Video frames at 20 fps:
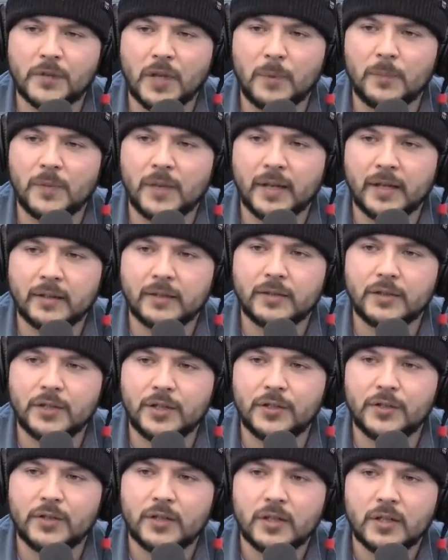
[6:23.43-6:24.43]
something.
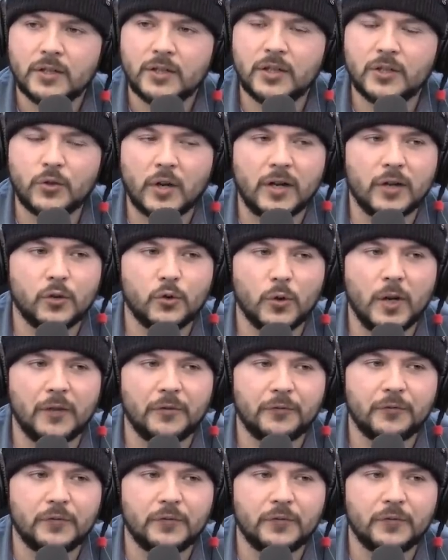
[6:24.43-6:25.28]
She's trying to grift.